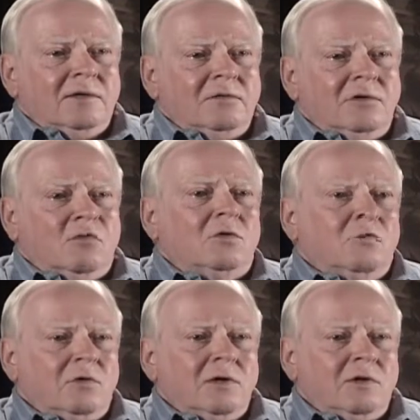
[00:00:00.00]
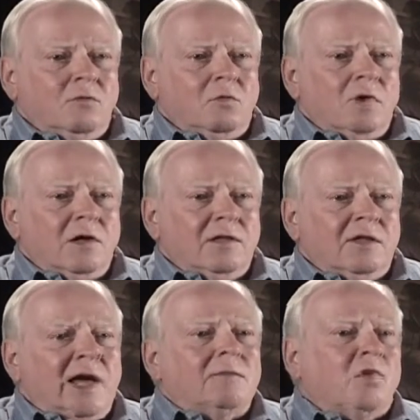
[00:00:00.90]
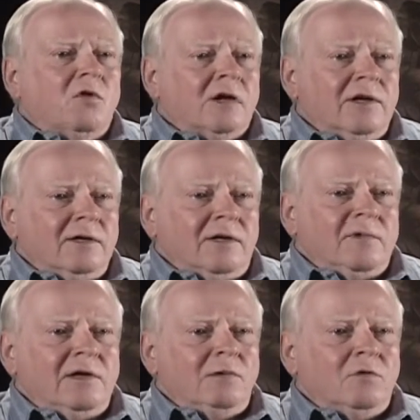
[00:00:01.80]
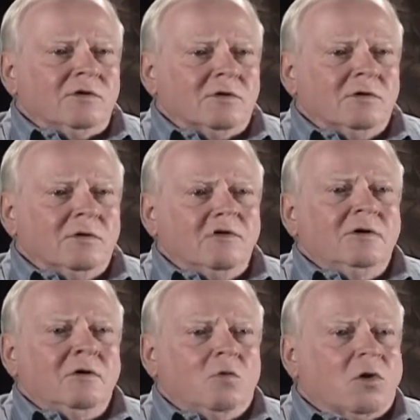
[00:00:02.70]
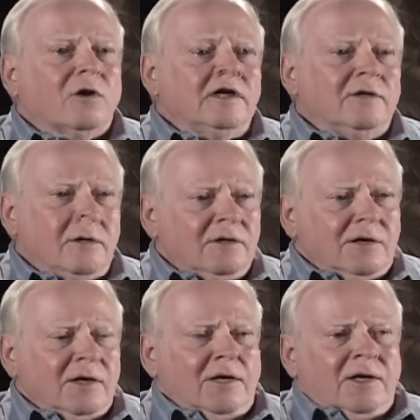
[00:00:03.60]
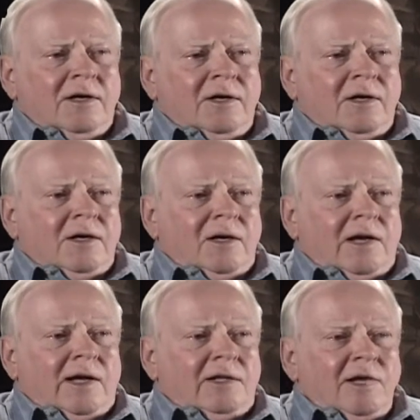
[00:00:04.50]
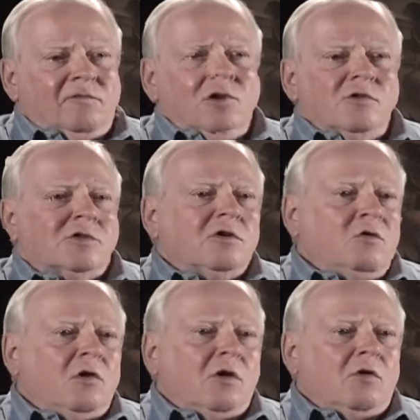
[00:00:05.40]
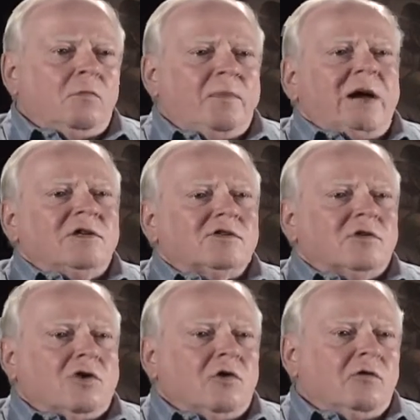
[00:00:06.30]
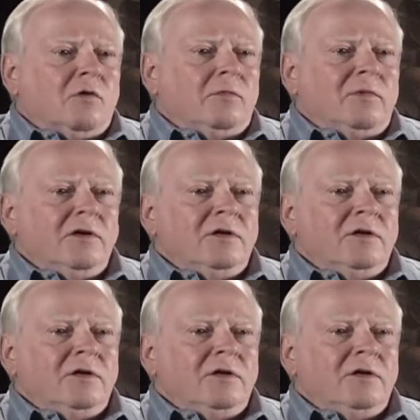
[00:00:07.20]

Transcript: you know, that morning, I mean, he was working. And they flew so low past their home